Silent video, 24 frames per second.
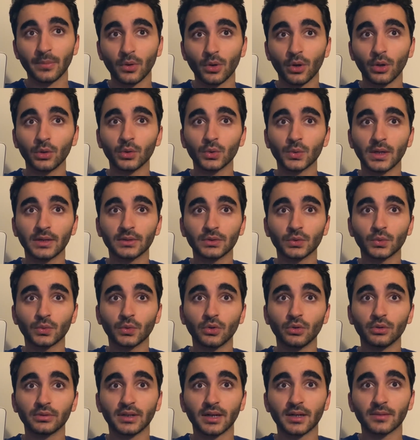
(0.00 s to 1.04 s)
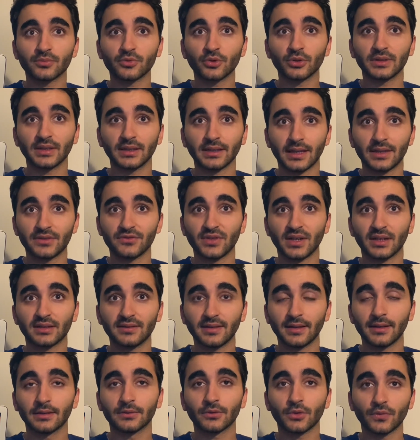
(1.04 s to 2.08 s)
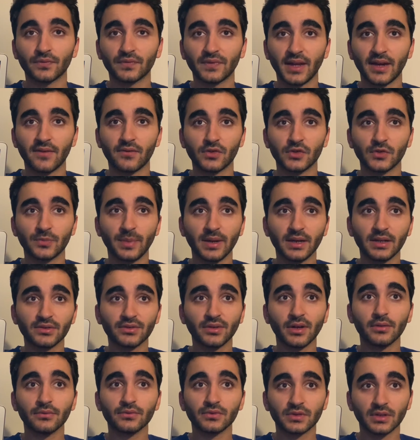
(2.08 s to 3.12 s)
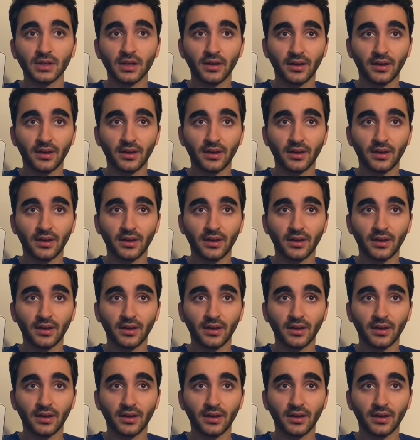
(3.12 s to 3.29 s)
All around the world, our product attract talent of diverse backgrounds: